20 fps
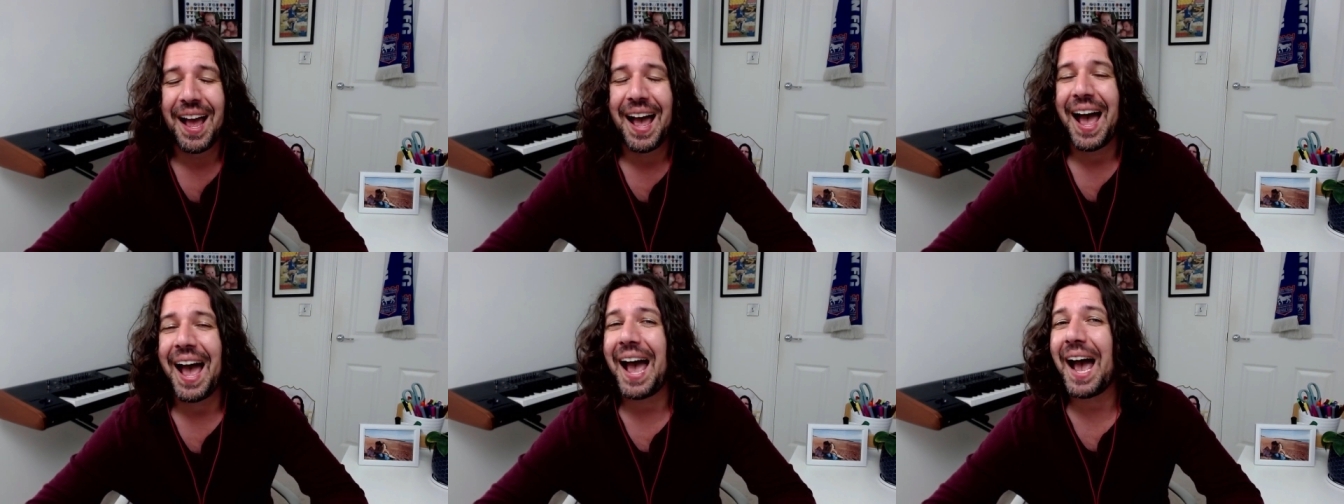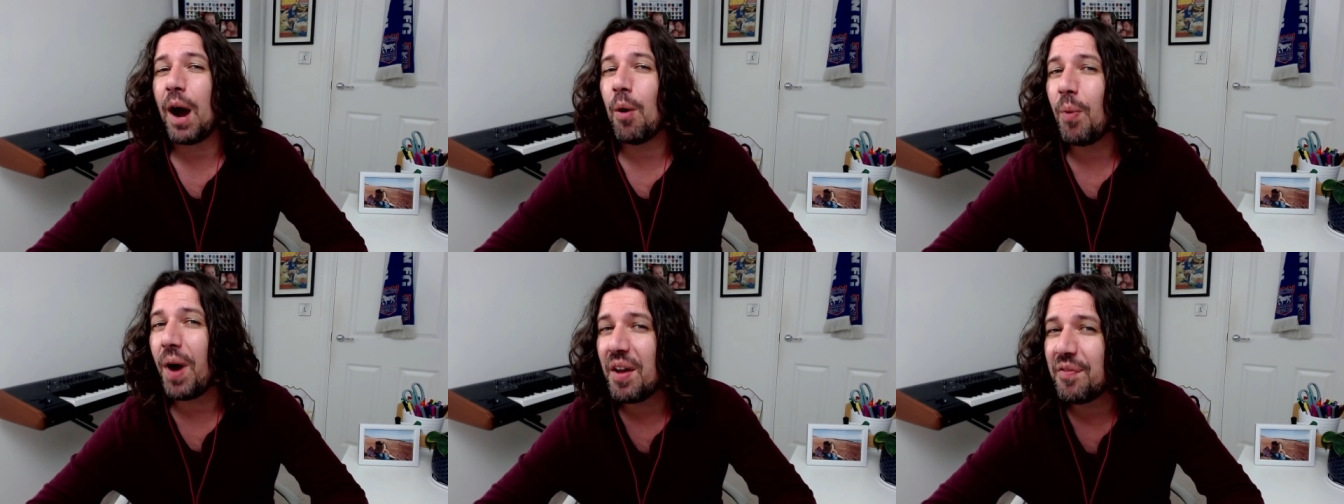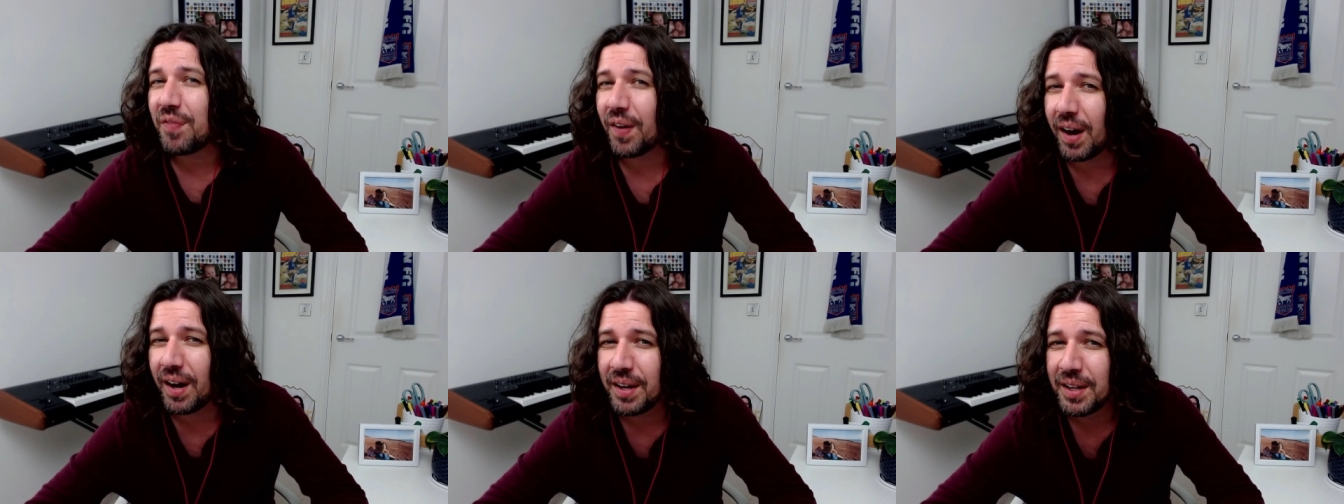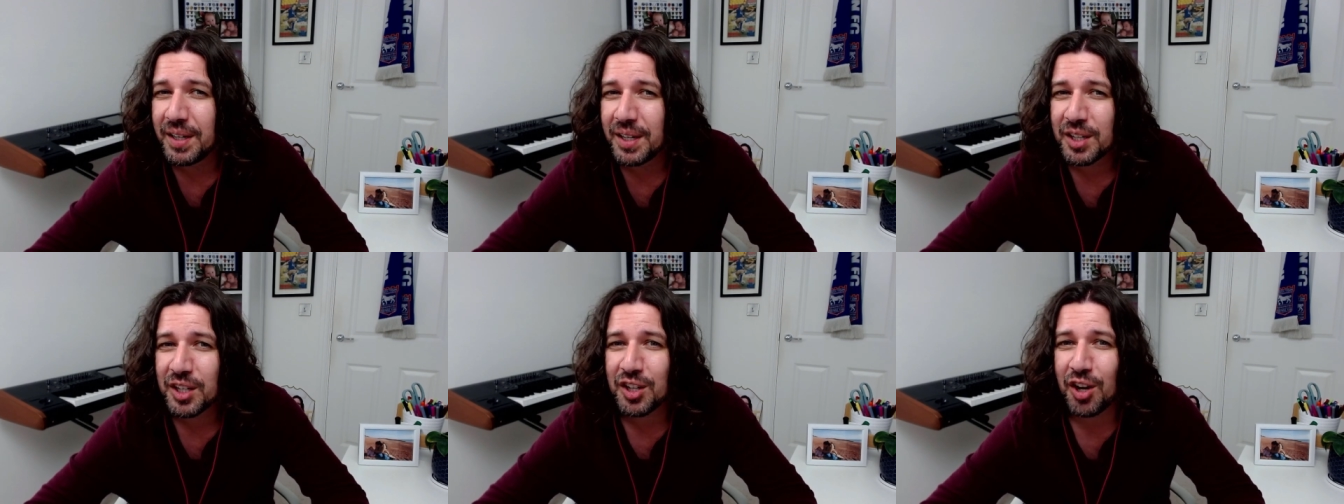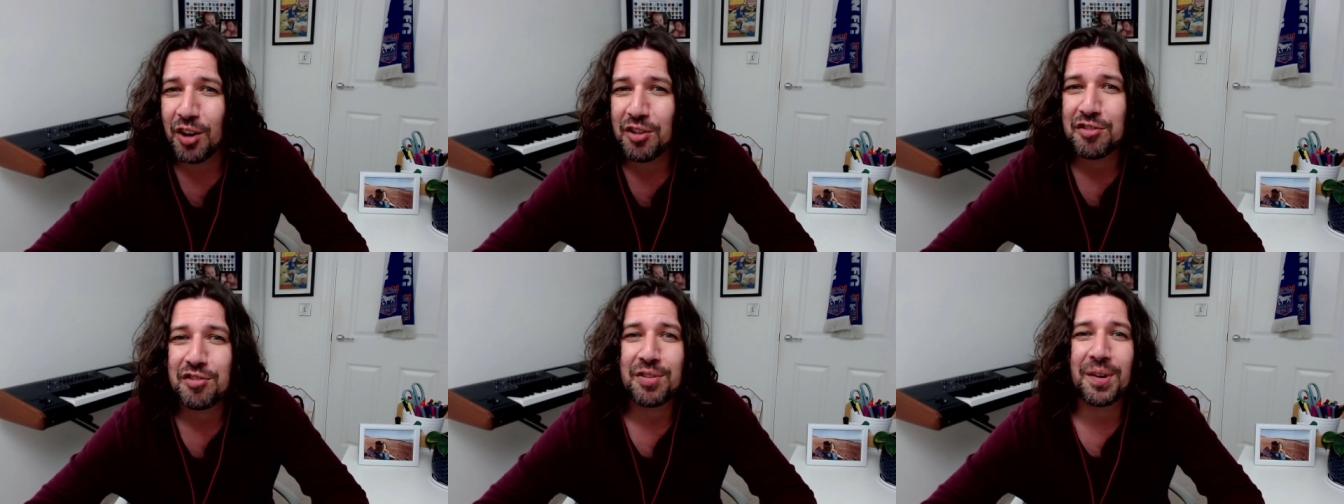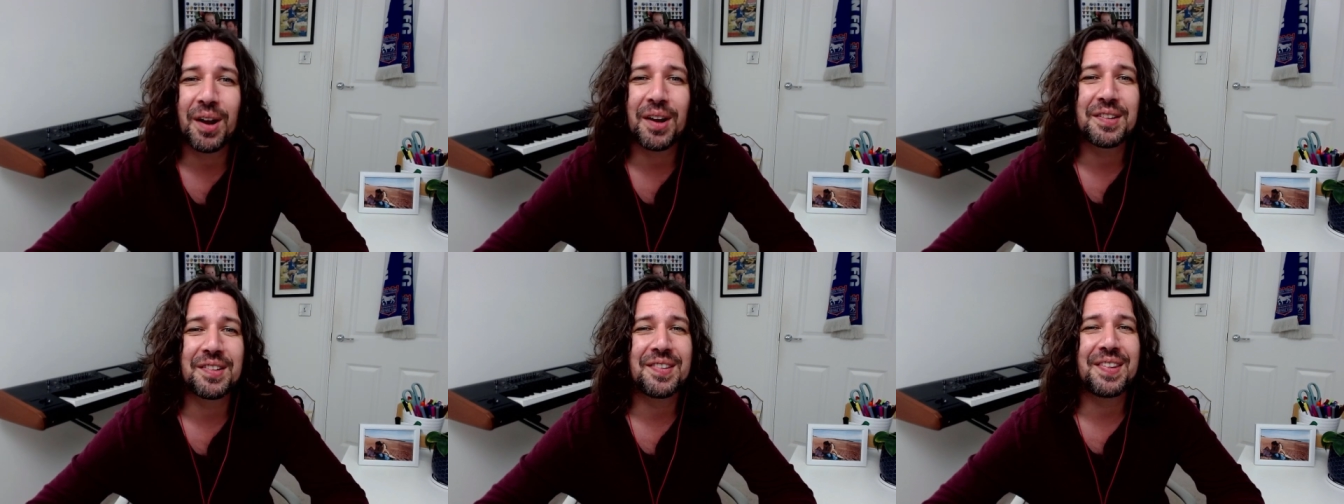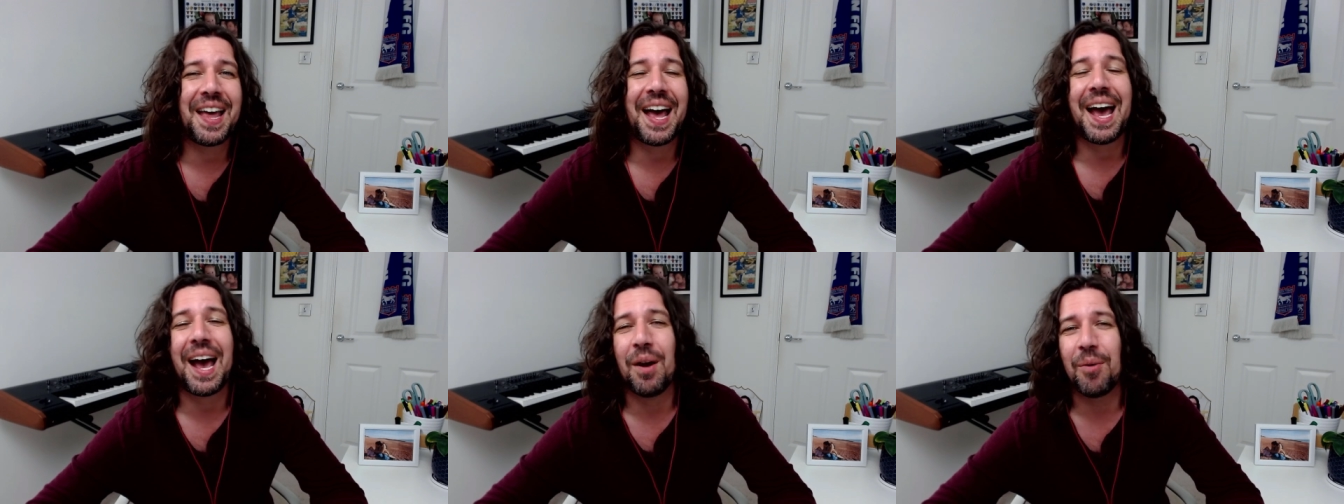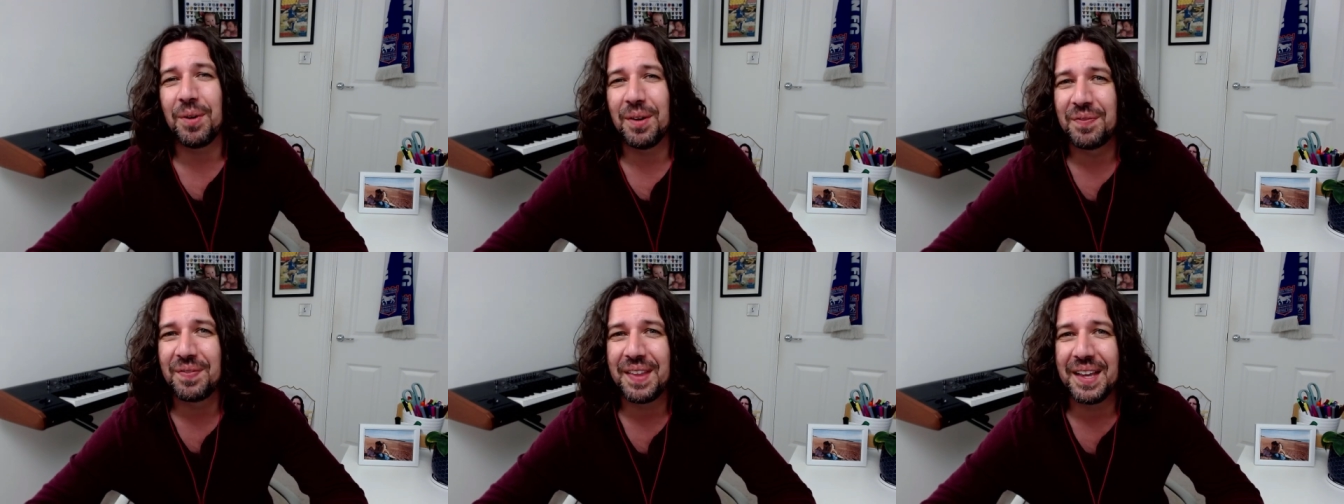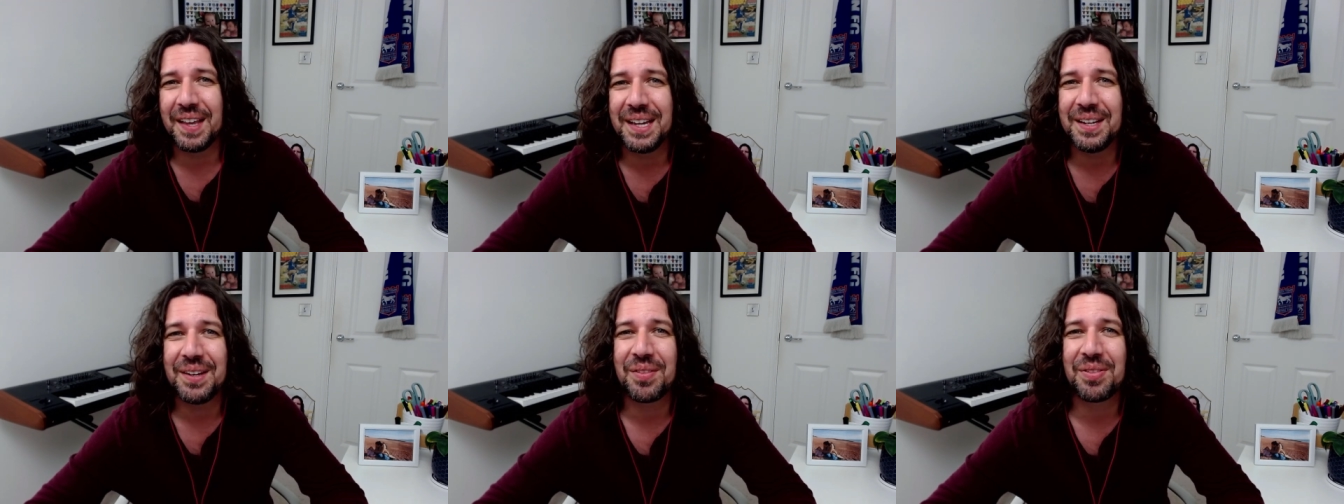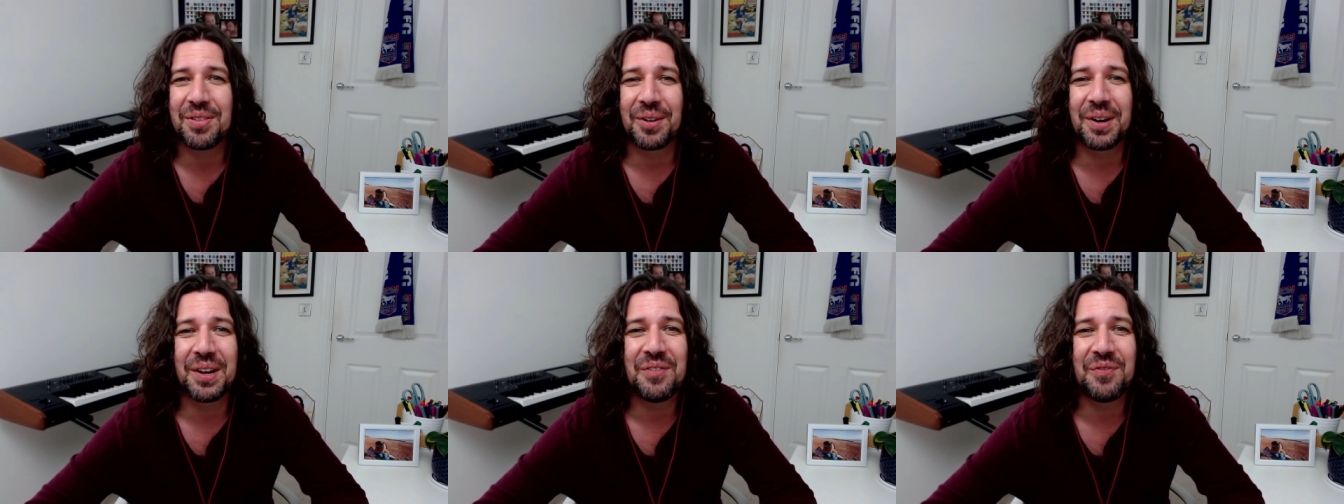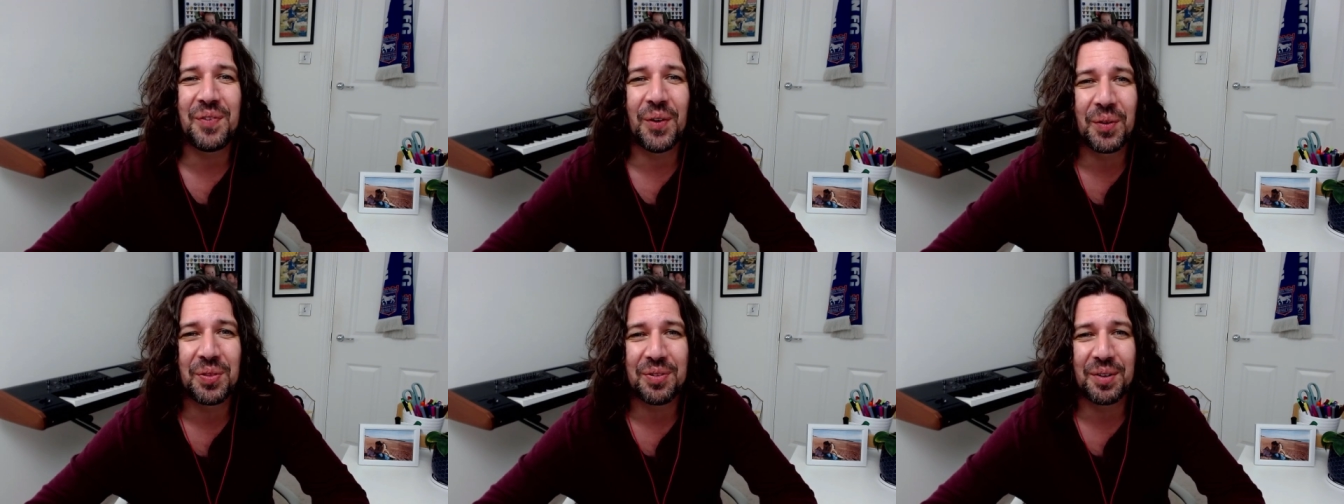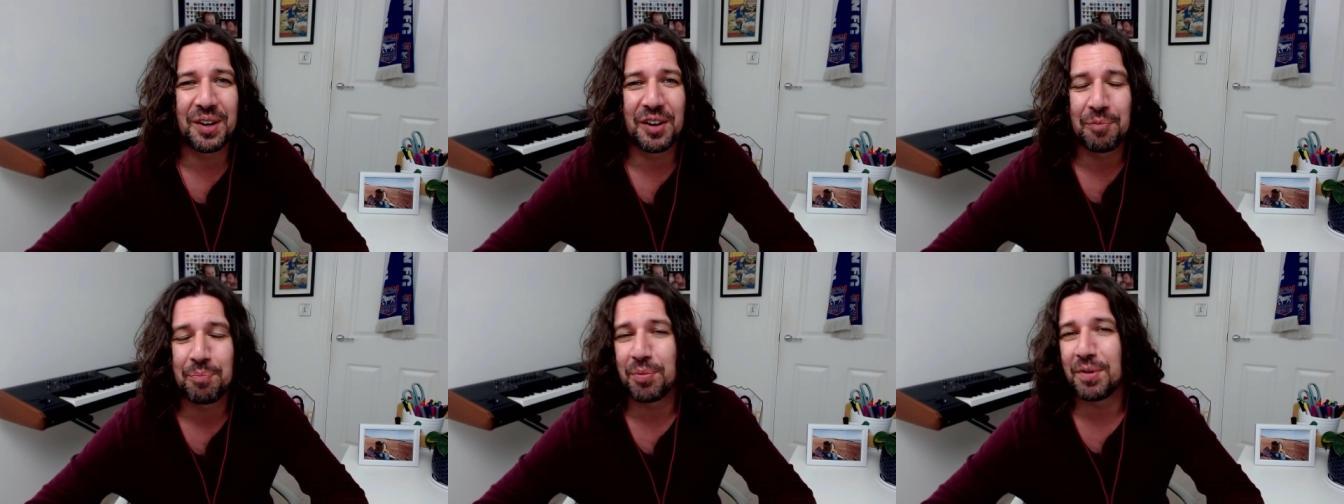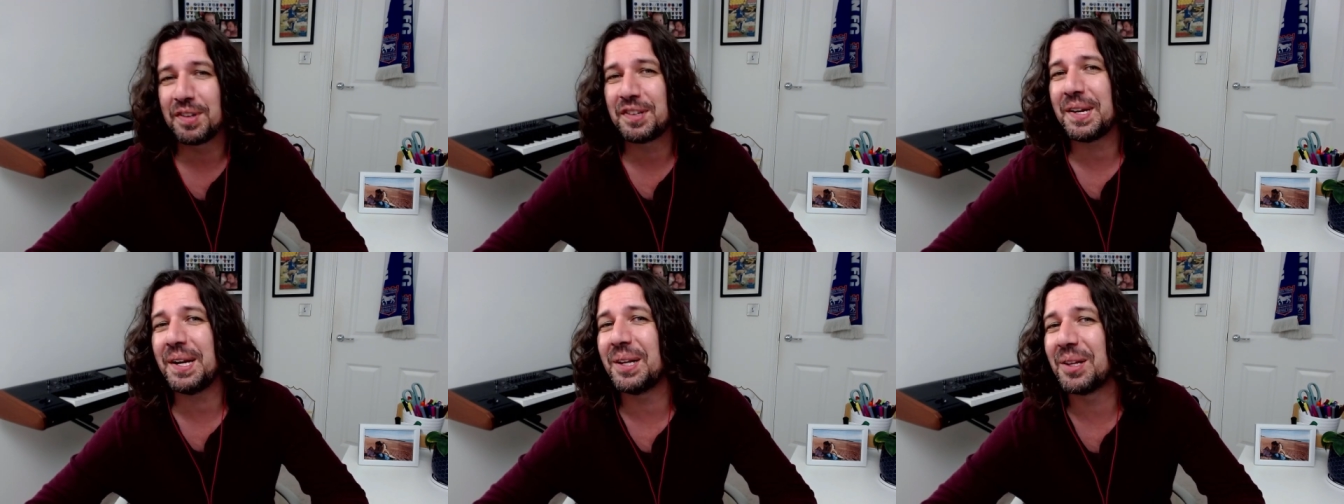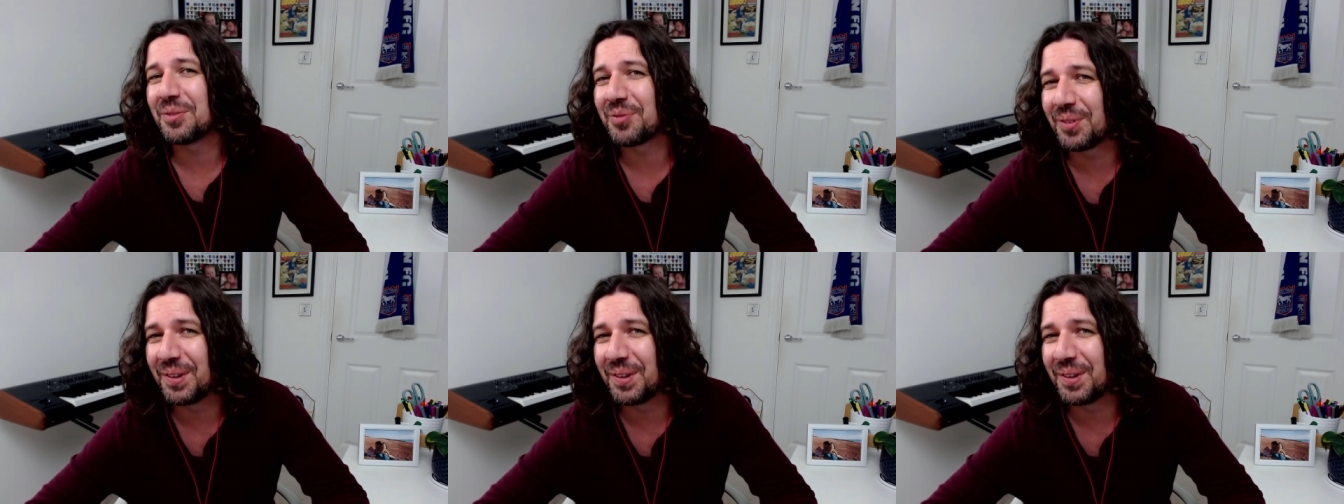However, contrast that with the 3 4 3 of Brazil,